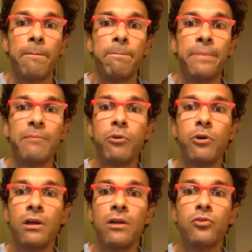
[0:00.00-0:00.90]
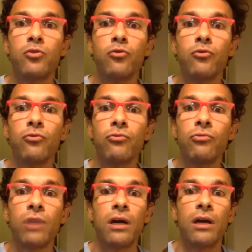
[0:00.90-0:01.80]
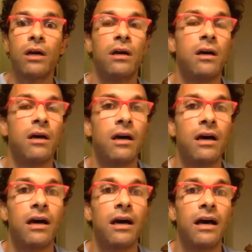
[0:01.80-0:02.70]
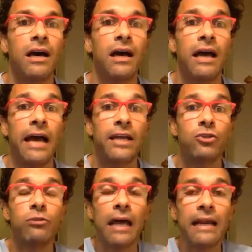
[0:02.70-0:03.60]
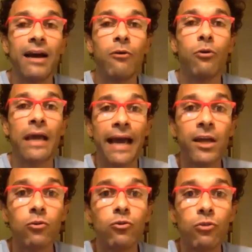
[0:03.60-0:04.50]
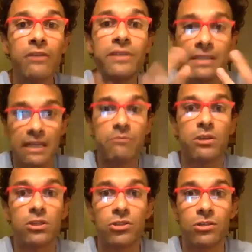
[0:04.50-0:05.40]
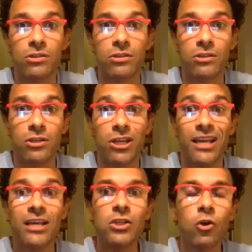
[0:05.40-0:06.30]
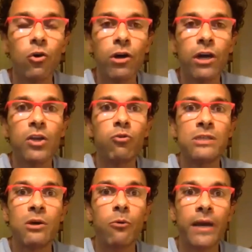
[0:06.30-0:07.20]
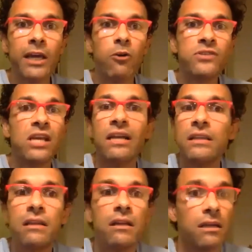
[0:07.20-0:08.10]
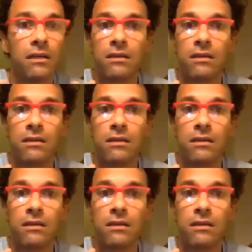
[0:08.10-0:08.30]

people to, I should allow Cairo to give its image. So it was a way of surrendering.